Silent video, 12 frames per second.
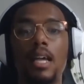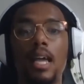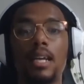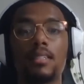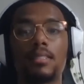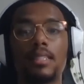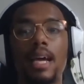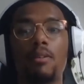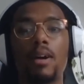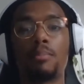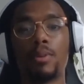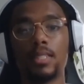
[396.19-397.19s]
and is now
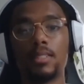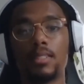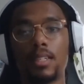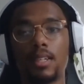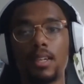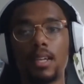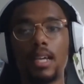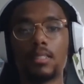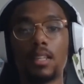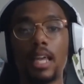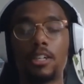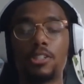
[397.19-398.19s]
at Princeton as a
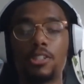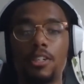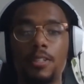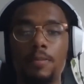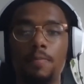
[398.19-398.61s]
lecturer.